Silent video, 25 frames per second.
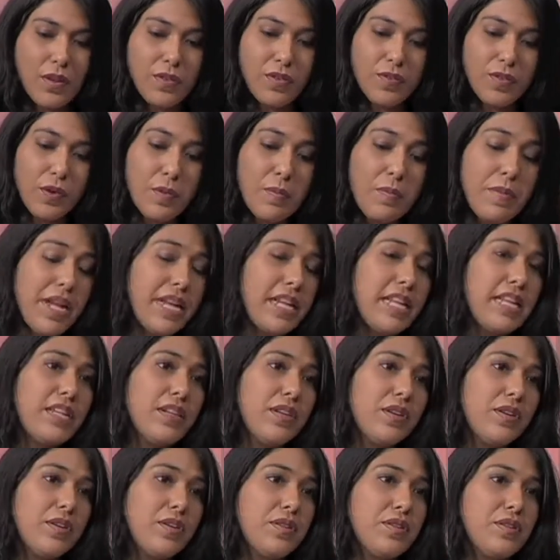for many
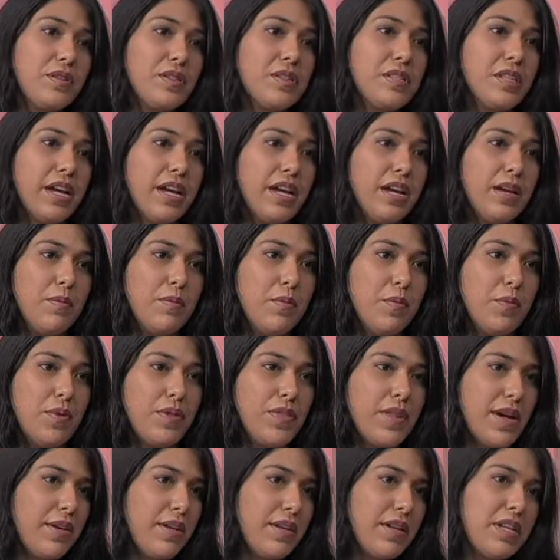years um,
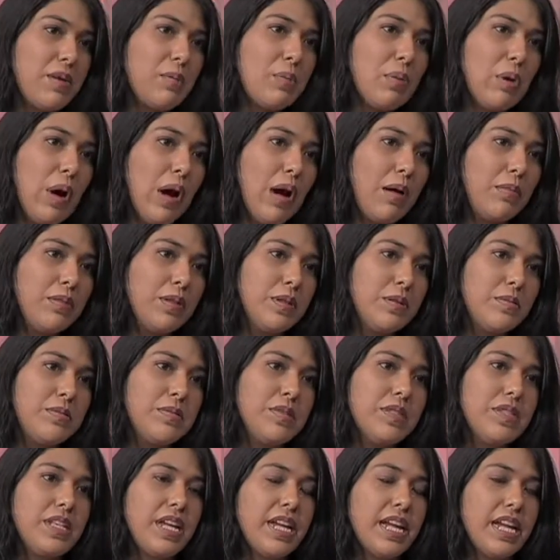without any
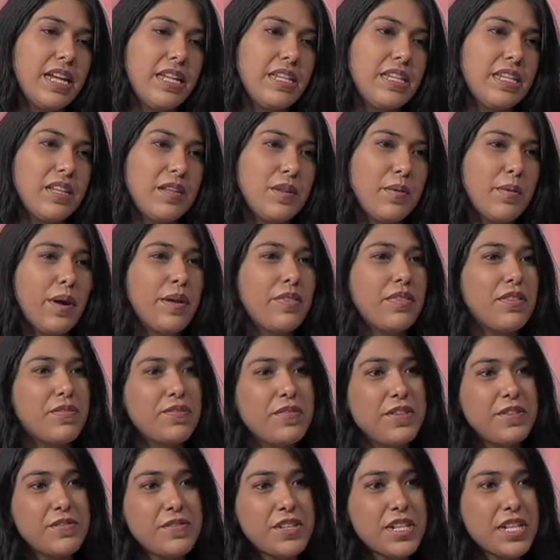problems, and in about the
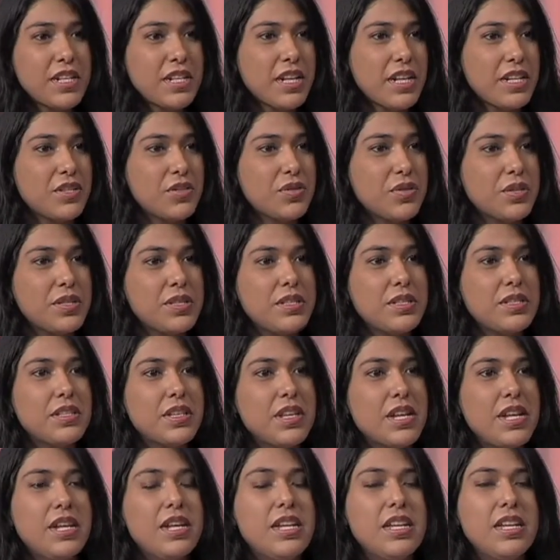fifteen hundreds,
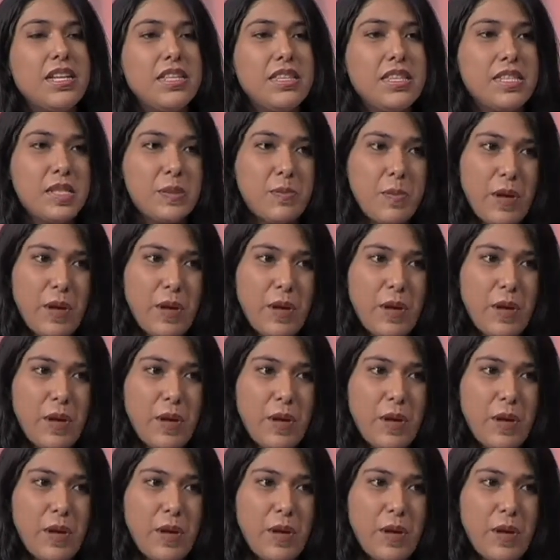the